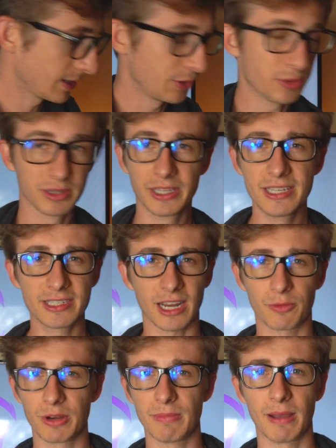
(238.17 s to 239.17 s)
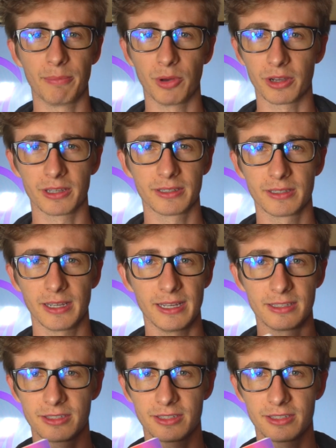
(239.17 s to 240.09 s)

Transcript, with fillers: You at least got to read my book. And